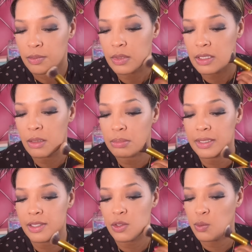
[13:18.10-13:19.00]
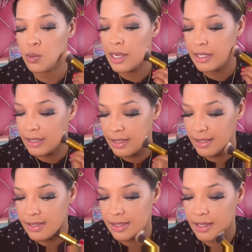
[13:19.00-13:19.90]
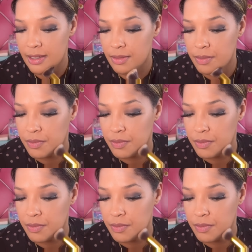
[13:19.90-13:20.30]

And it blends right in the skin.